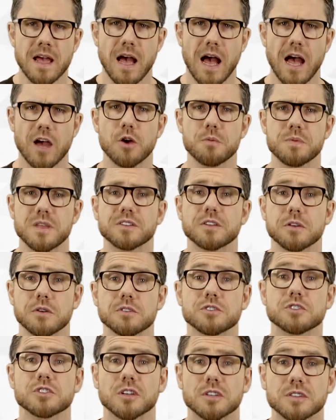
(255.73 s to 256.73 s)
I hope that you
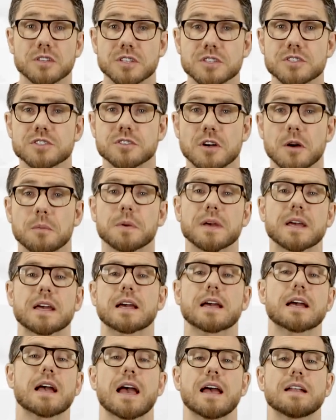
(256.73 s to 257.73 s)
enjoyed this
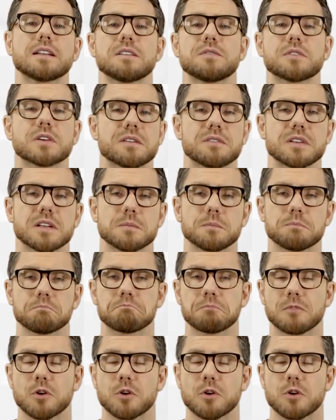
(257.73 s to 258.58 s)
topic, and if you have any